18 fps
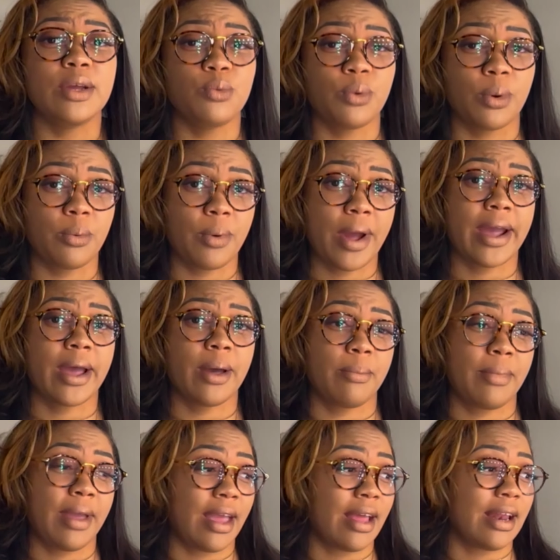would
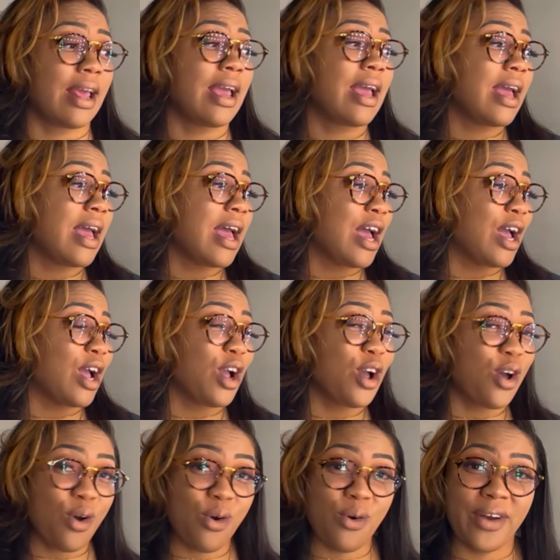recommend
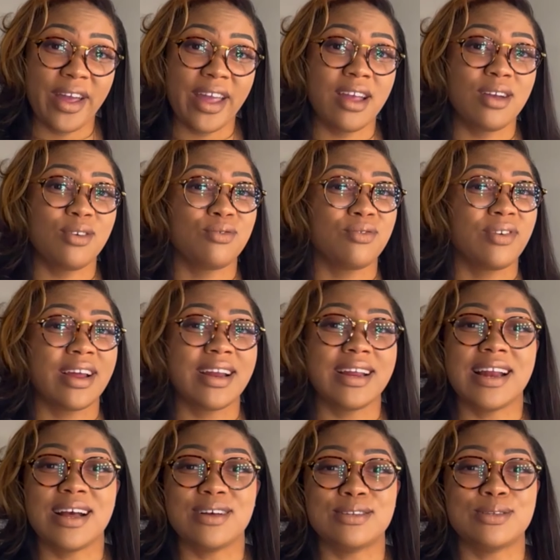
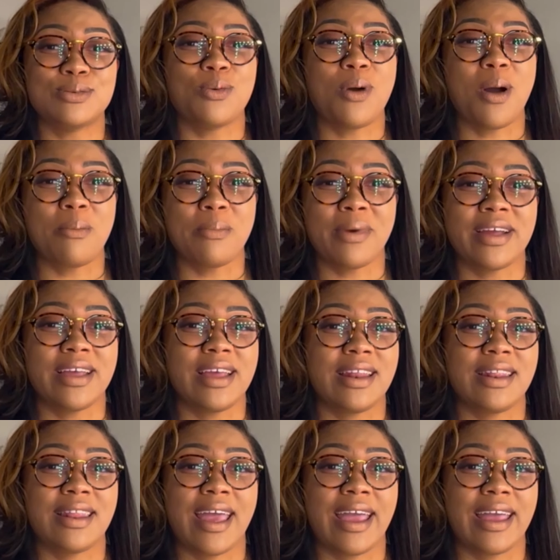running out to Walmart,
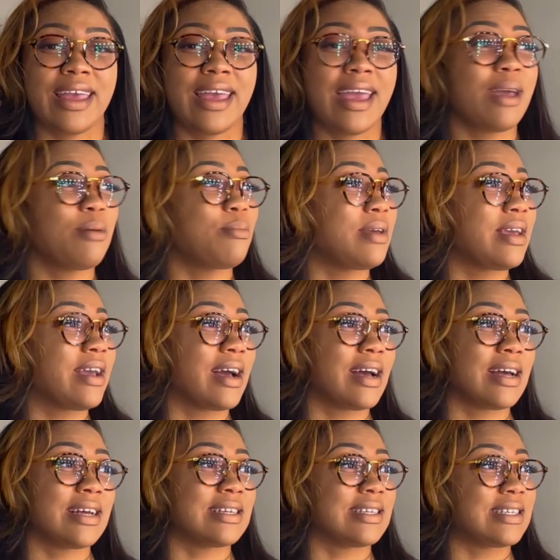getting that kit,
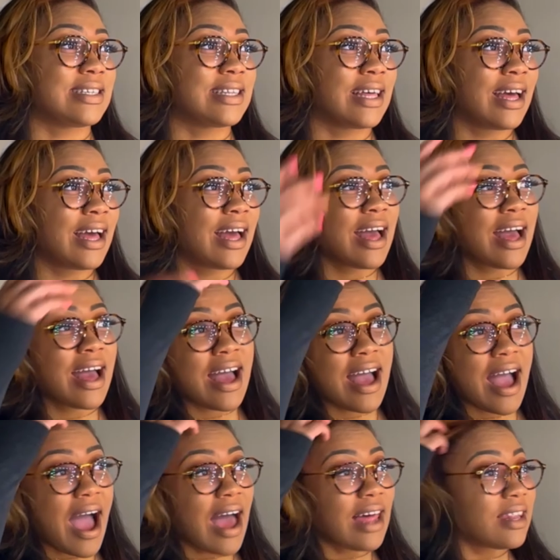because
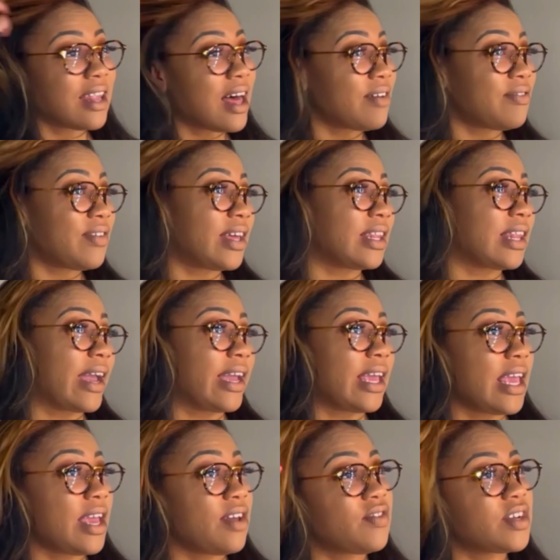I love it. Like,
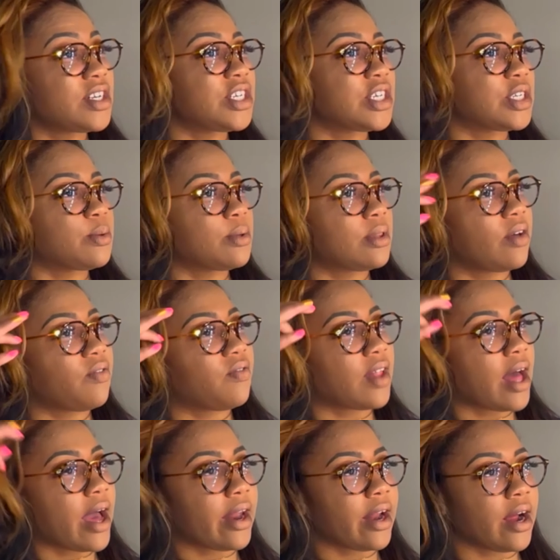even just with the
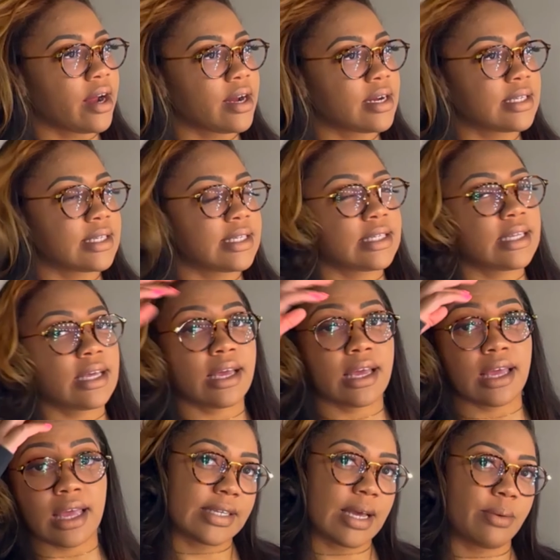flat irons,
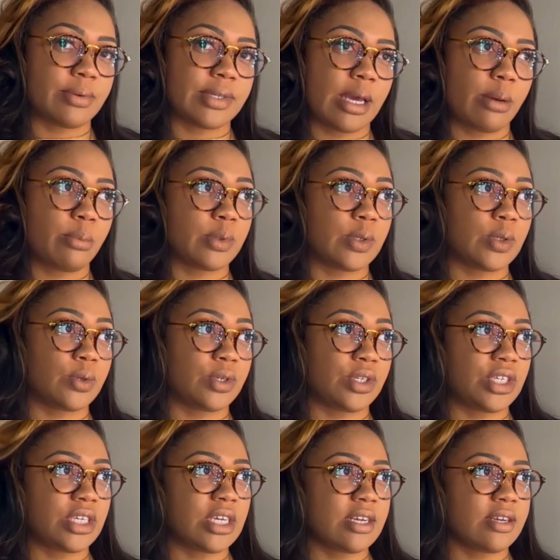I was able to
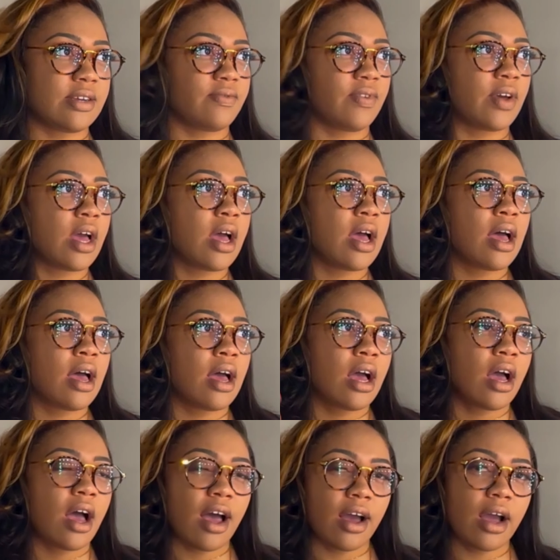achieve
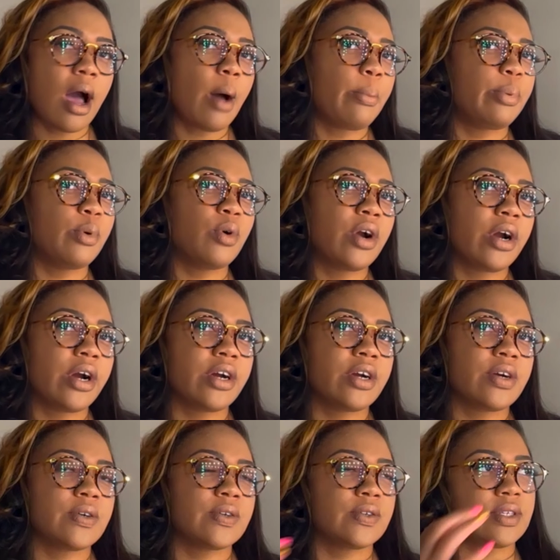a couple
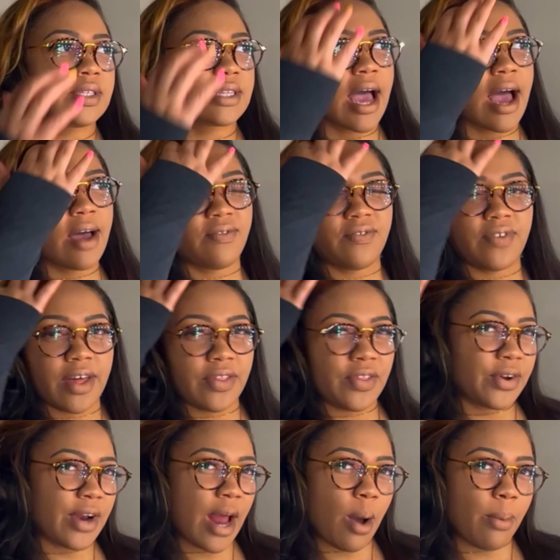curls. I
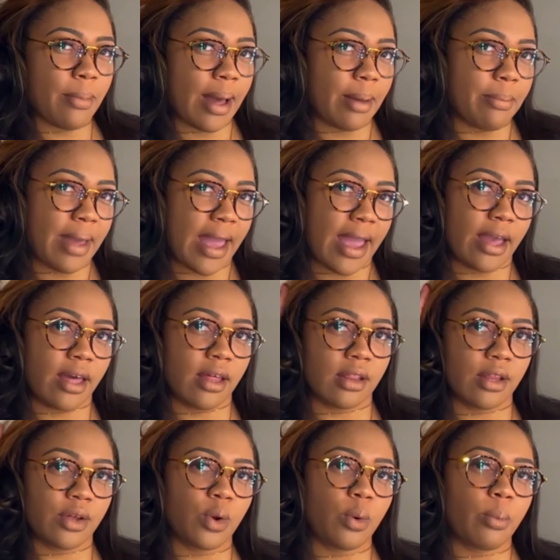feathered out my bang a
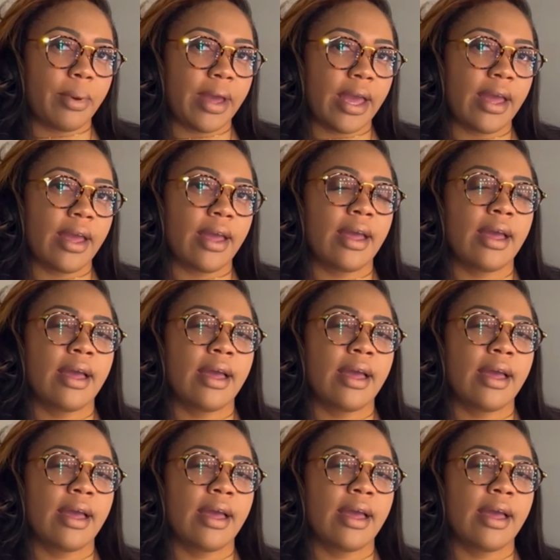little bit.